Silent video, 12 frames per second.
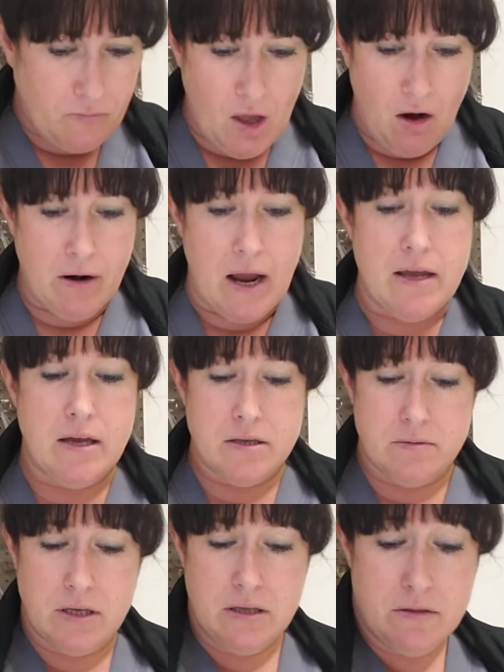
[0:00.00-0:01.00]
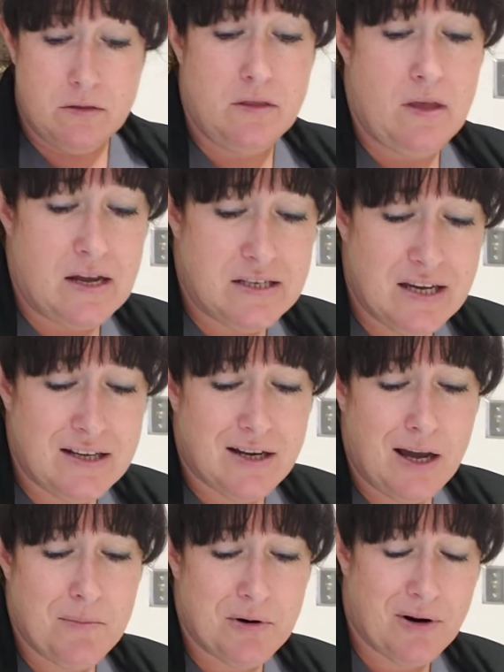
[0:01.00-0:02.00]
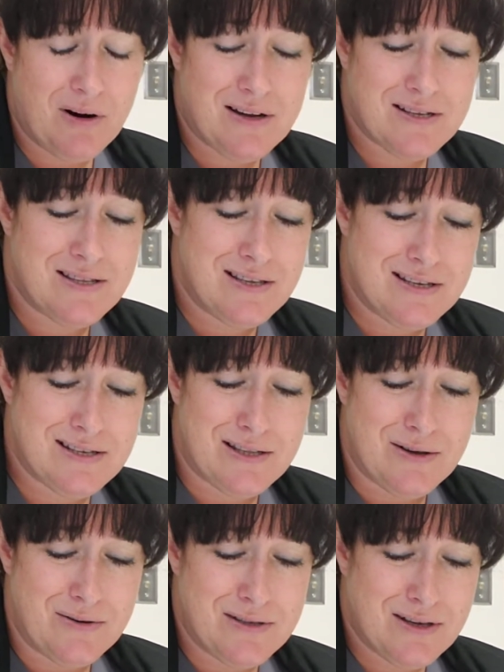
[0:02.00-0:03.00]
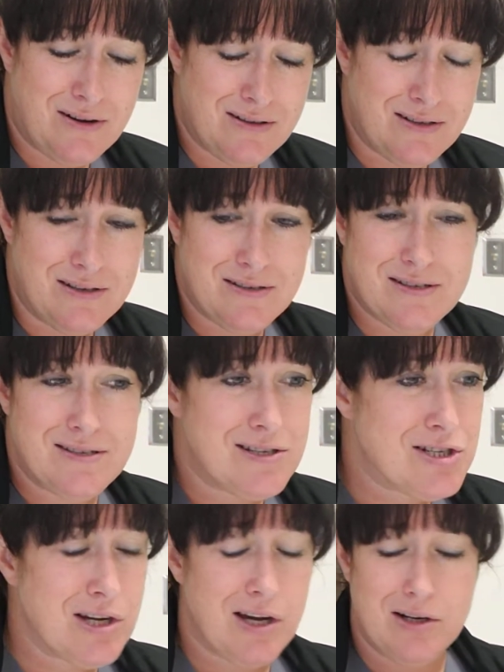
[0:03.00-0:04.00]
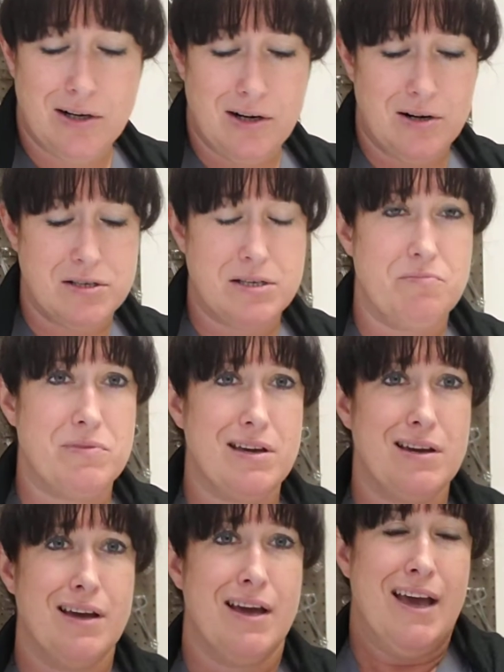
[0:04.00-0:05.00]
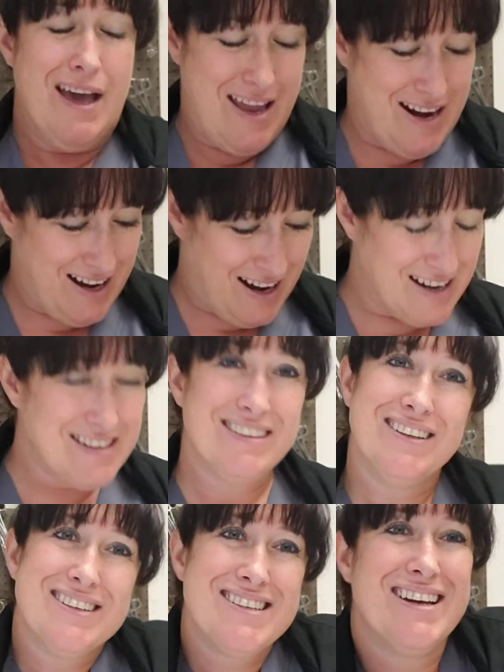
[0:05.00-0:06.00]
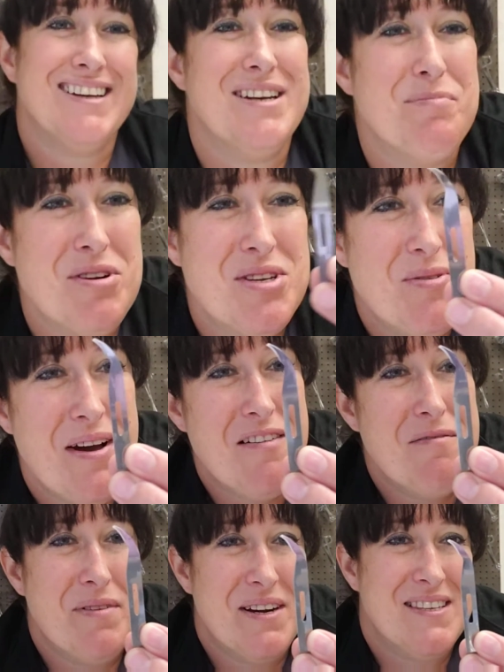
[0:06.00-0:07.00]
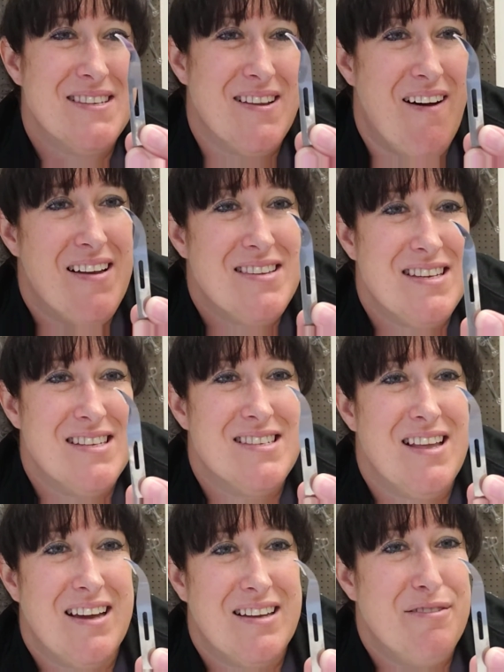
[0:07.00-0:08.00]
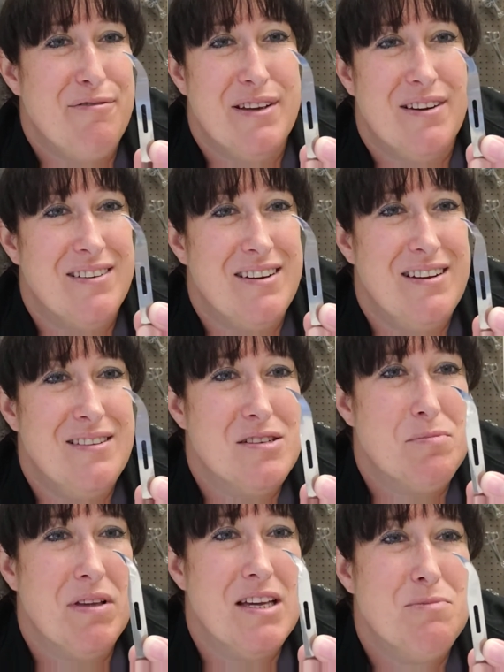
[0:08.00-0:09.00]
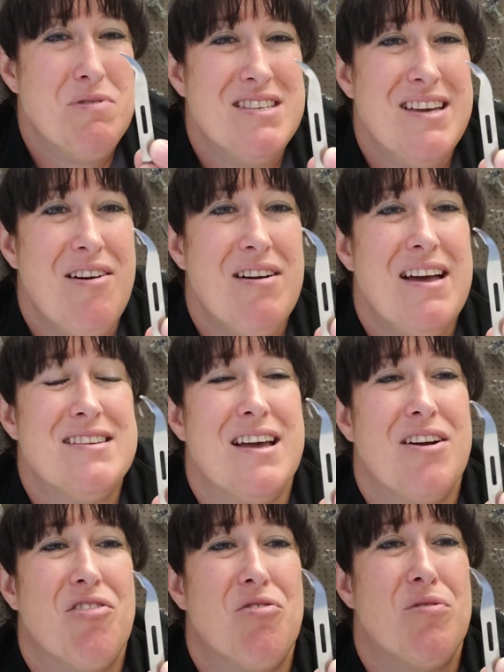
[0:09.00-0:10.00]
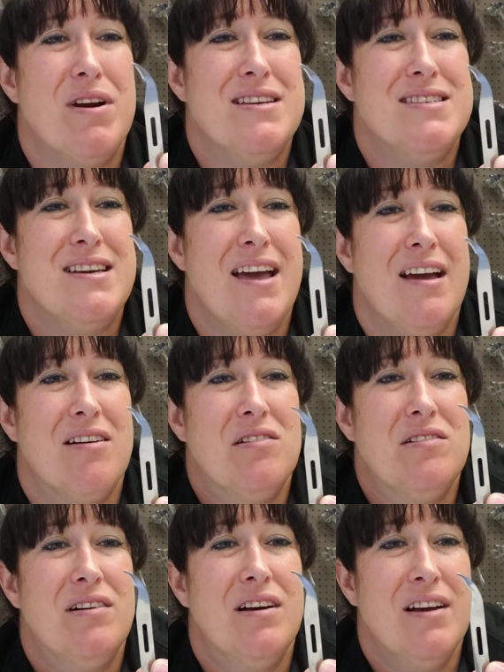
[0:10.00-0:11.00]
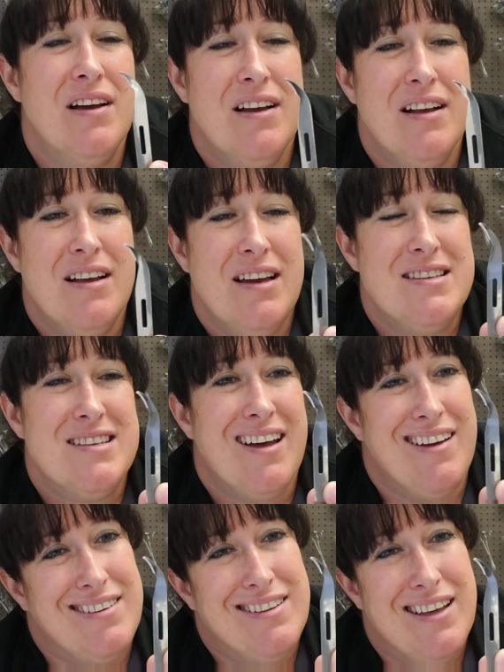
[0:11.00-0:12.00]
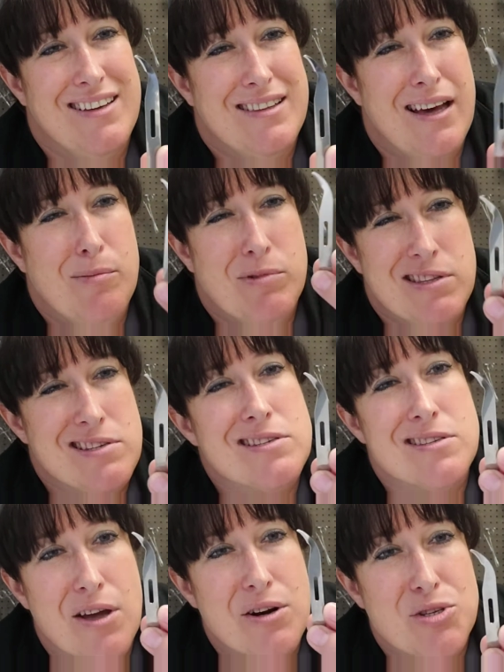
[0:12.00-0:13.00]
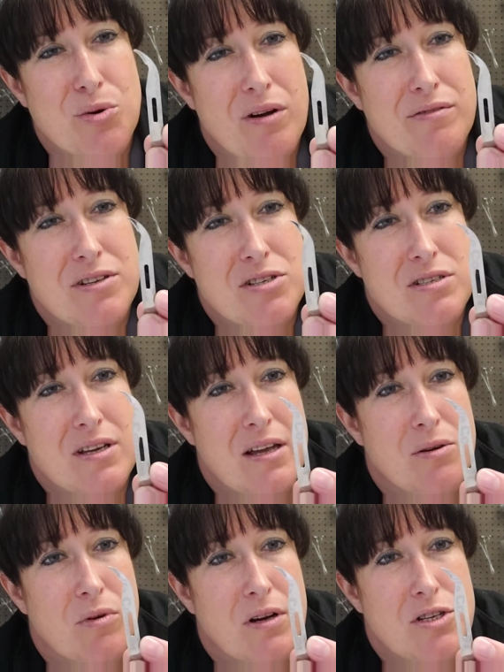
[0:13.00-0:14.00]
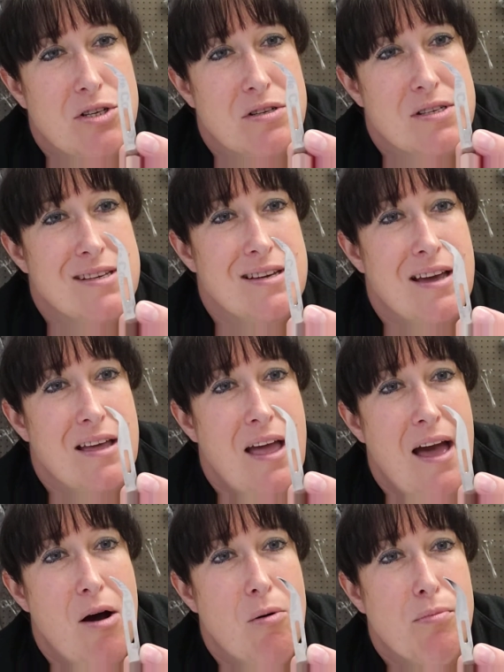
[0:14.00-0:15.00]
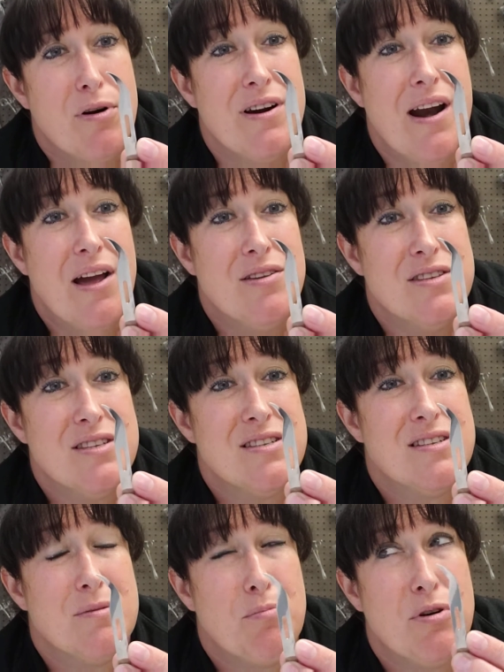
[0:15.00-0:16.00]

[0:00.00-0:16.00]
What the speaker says: all right, I did come across this though. It's called a stitch cutter or something, and it kind of looks like a number 12, but it's not. It's not going to fit on any of those blades, but see how it has that crazy angle? It's kind of like that, but this is not a 12. I just kind of wanted you to see how pronounced